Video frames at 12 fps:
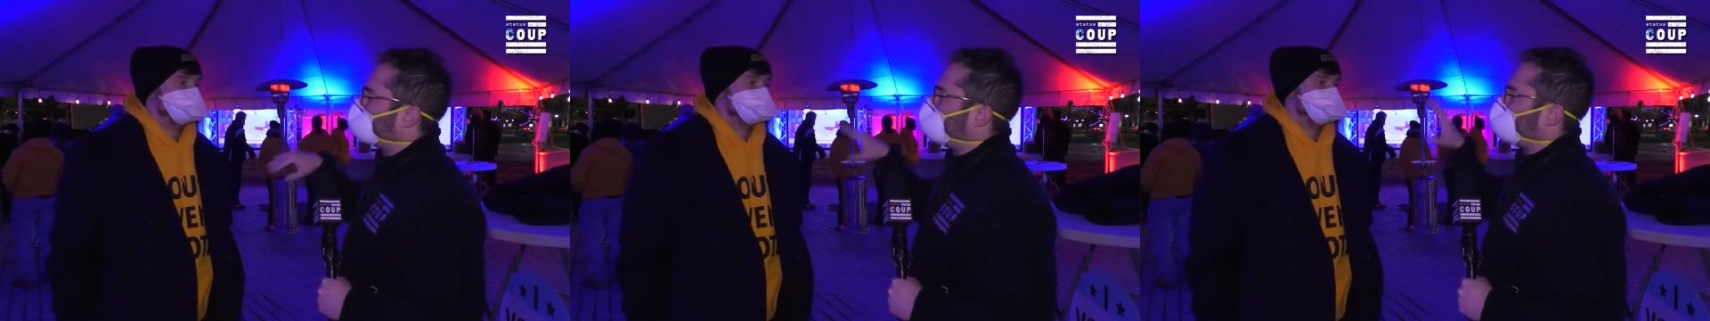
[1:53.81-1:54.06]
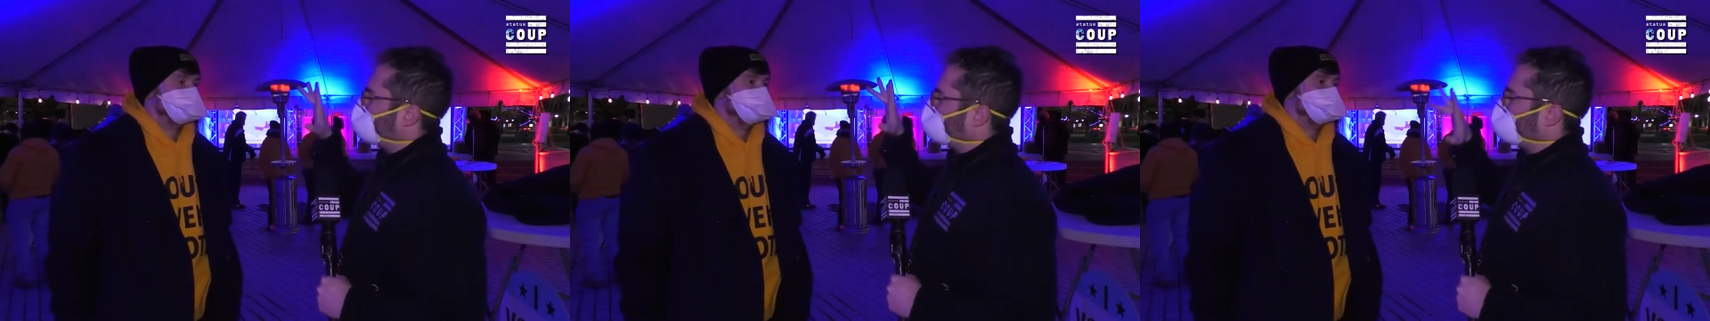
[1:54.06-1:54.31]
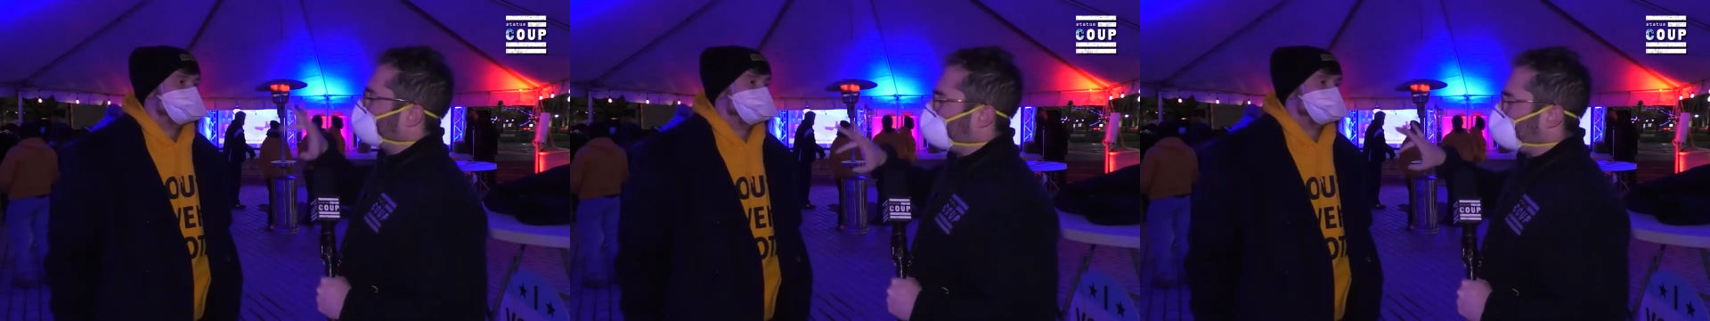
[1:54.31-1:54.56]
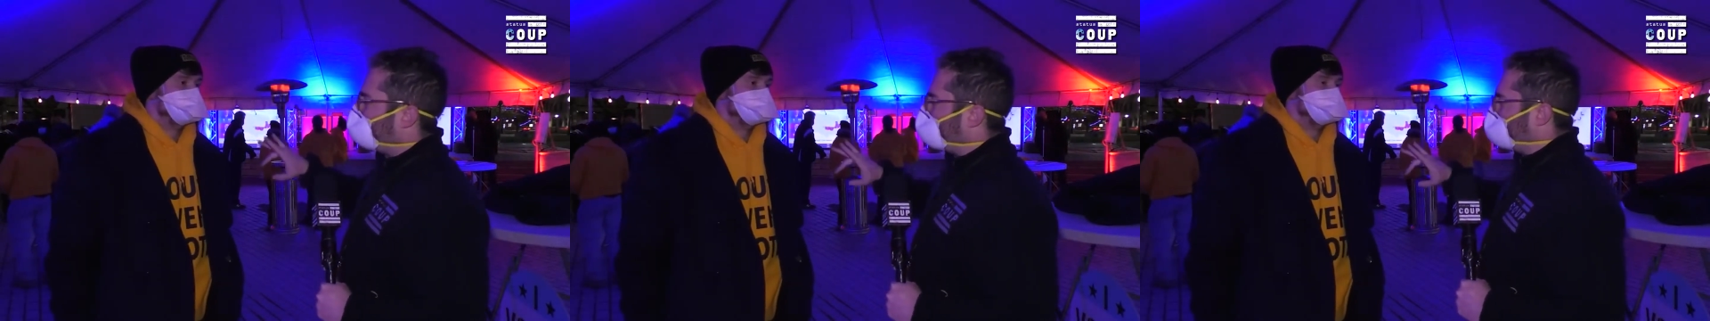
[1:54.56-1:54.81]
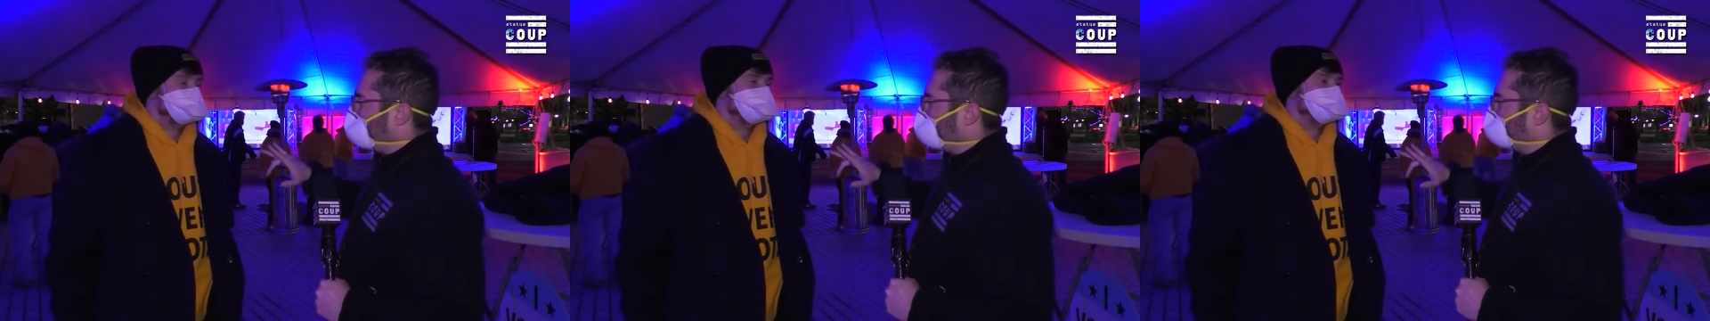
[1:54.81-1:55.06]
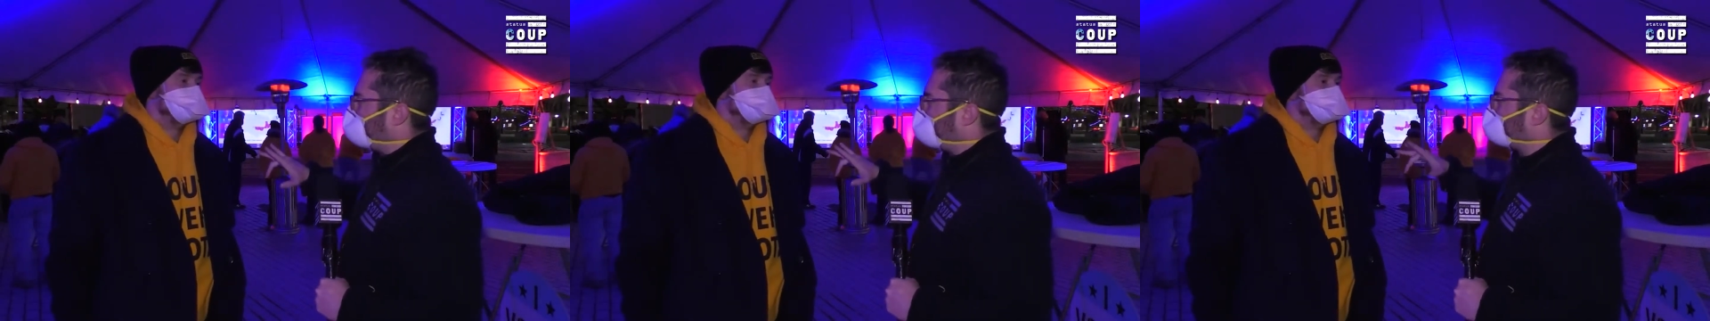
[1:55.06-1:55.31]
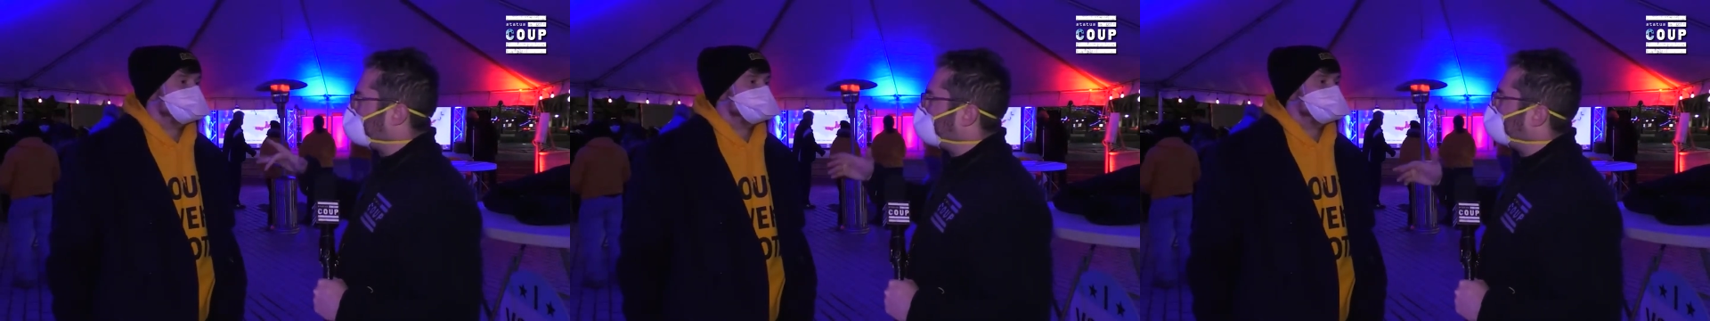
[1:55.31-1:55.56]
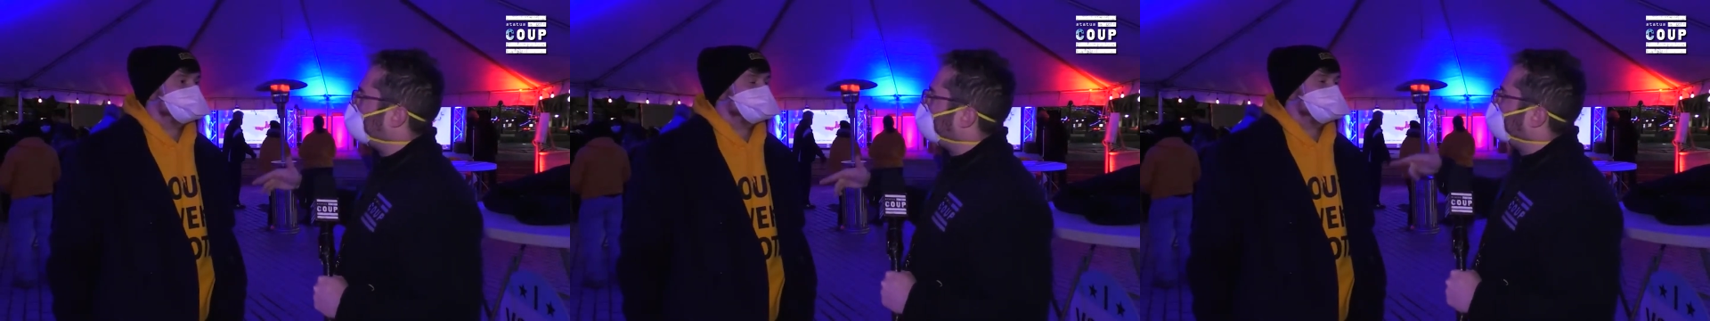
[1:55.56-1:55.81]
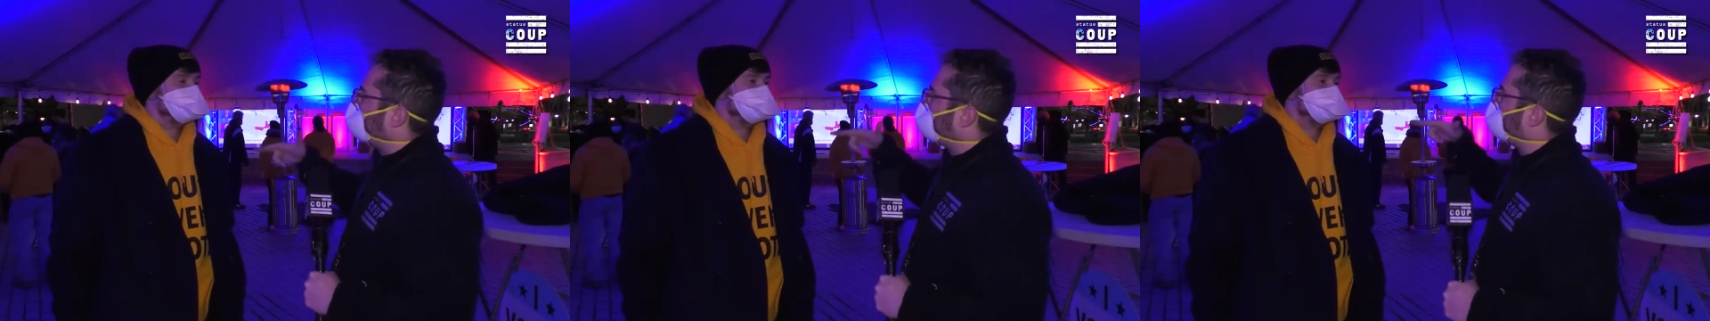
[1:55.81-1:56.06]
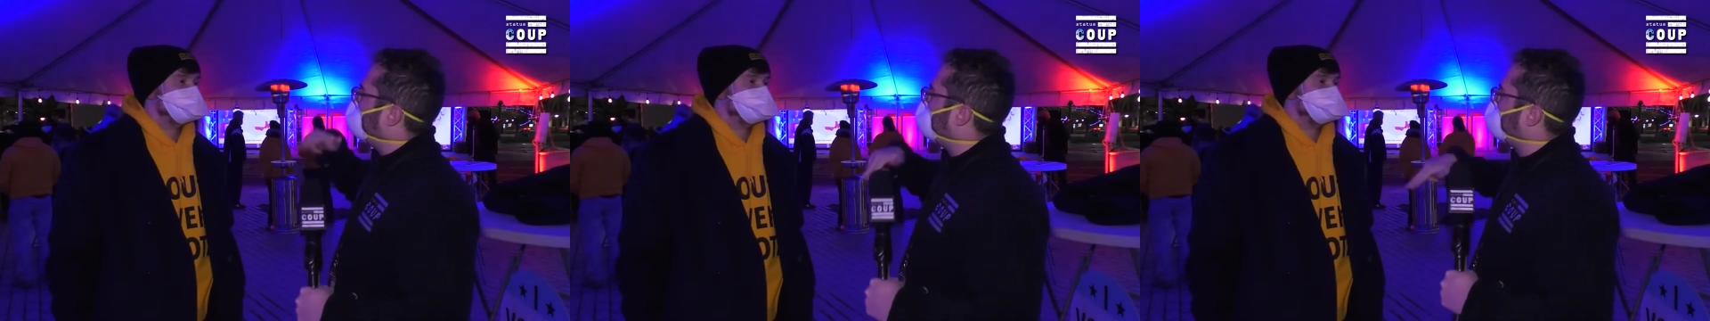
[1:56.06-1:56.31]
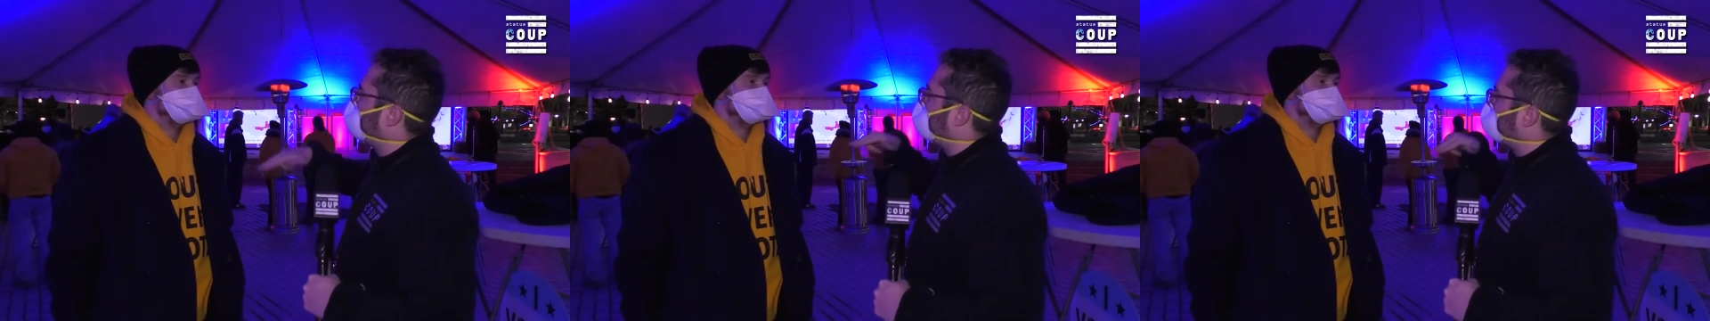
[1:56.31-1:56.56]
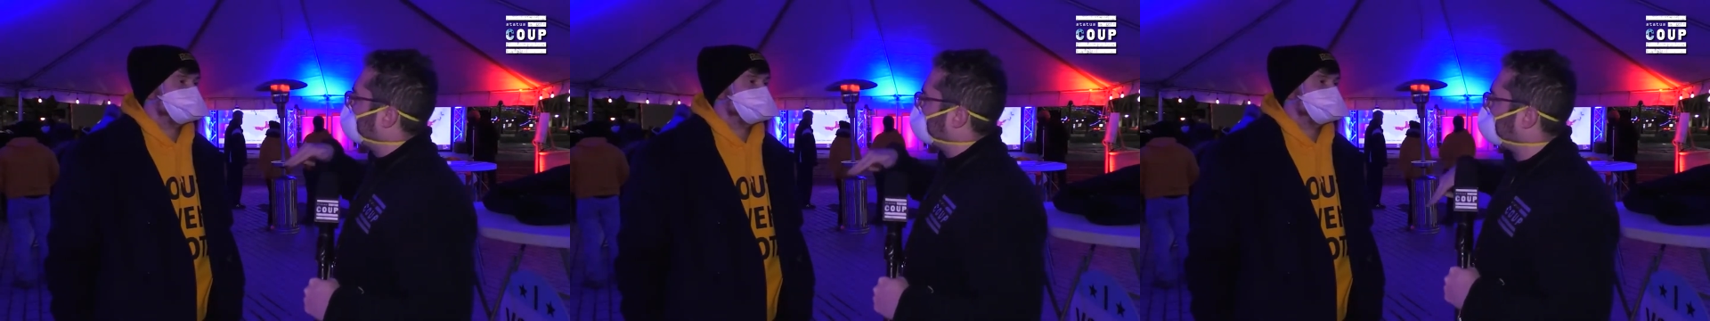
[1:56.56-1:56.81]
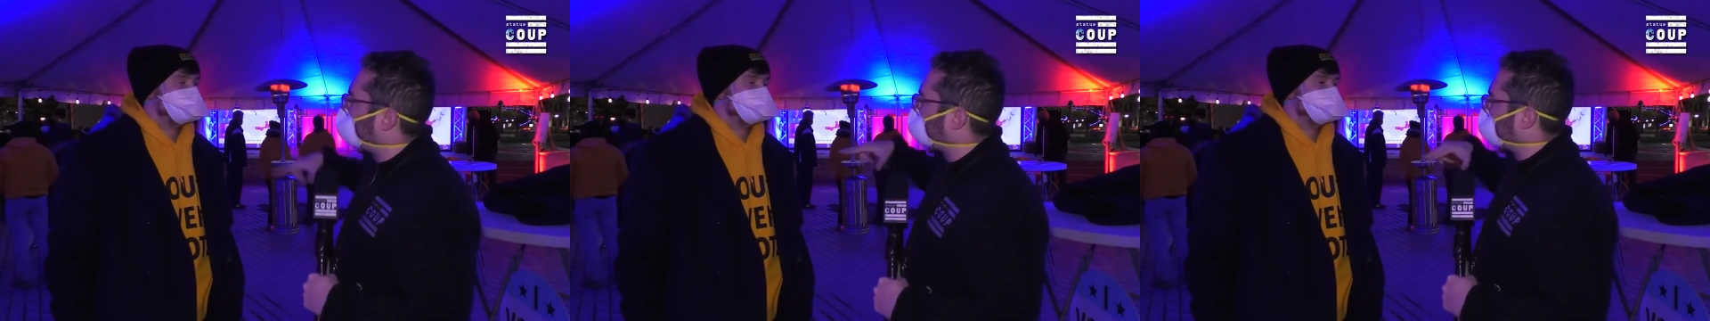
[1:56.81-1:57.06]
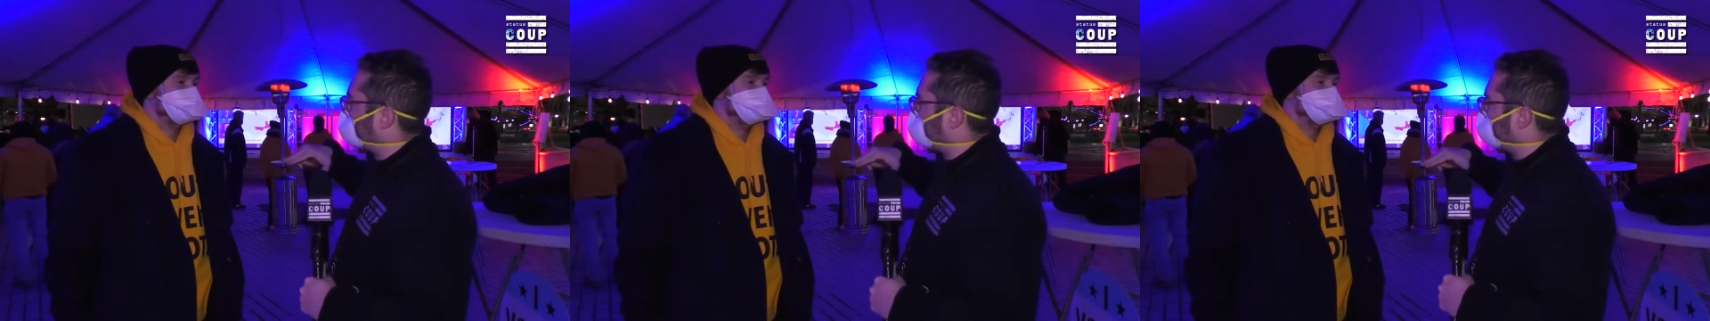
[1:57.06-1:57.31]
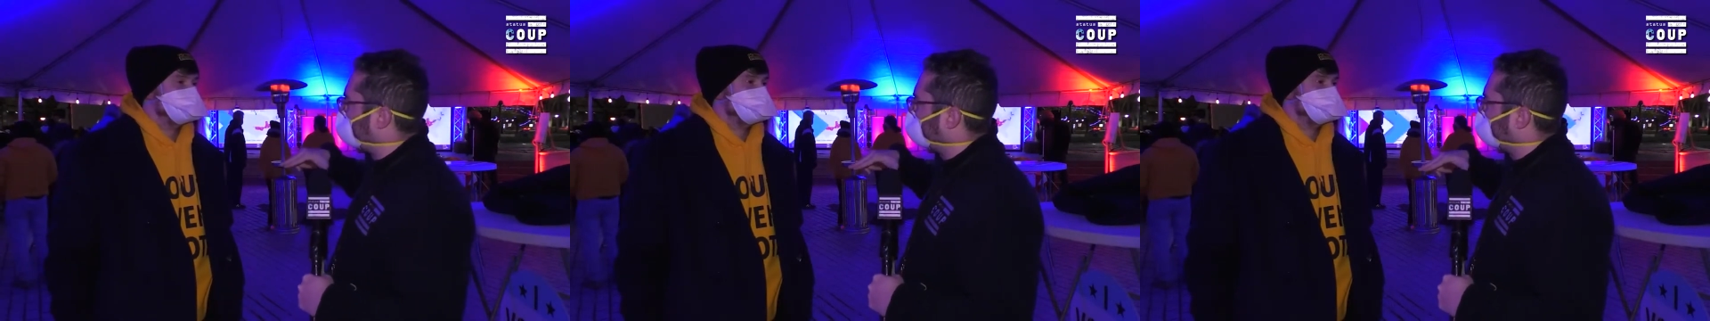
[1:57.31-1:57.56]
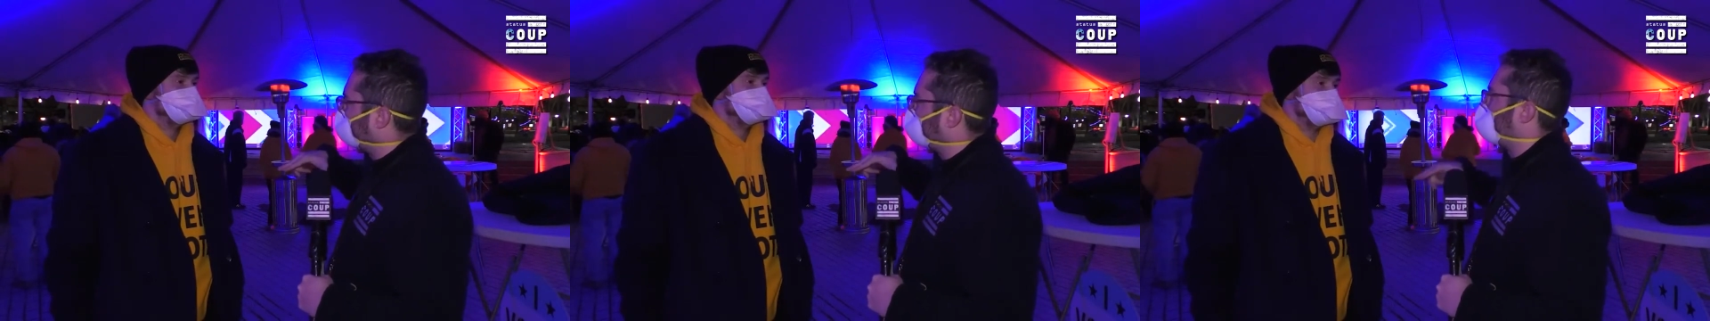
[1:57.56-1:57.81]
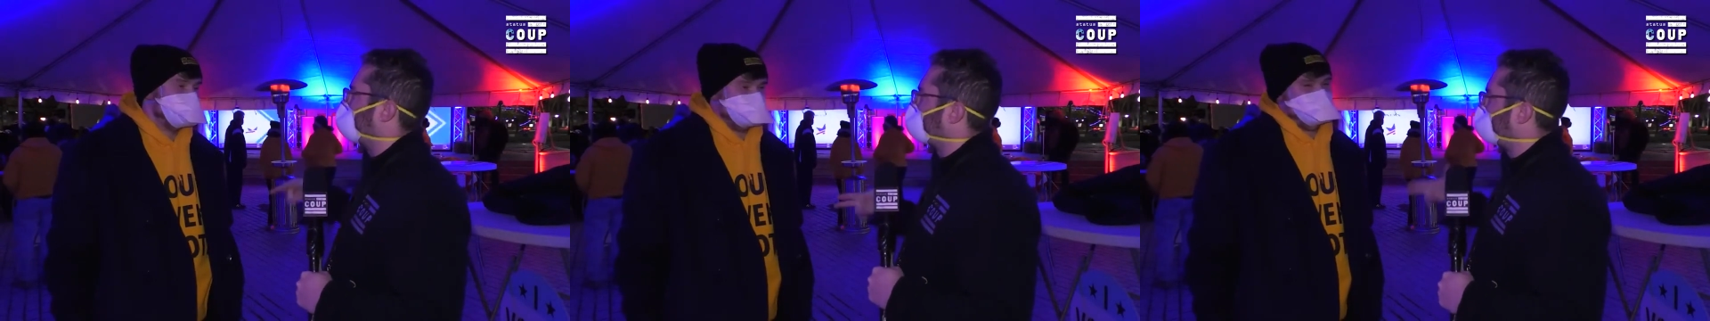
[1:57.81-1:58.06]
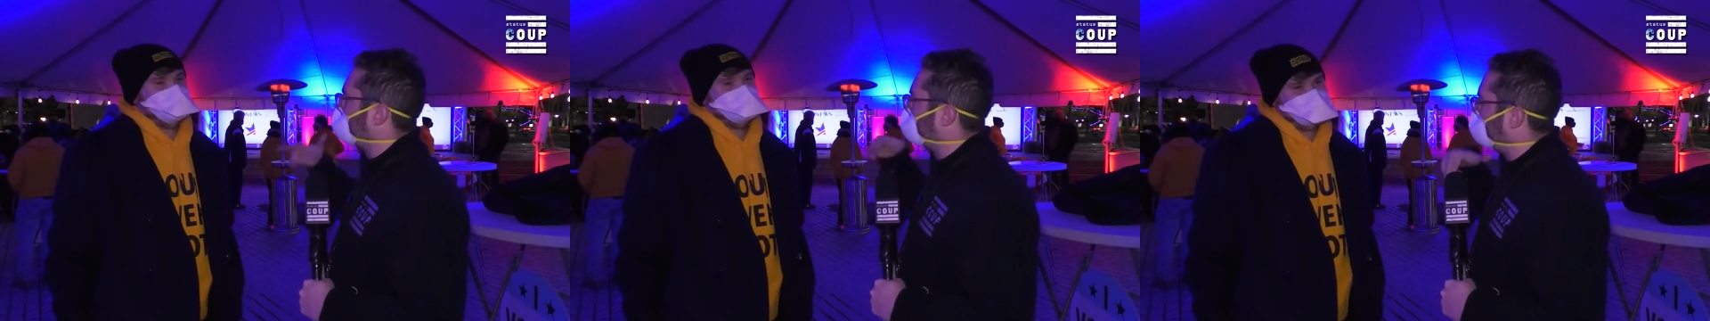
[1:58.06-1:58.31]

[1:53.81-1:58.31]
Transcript: (no speaker visible)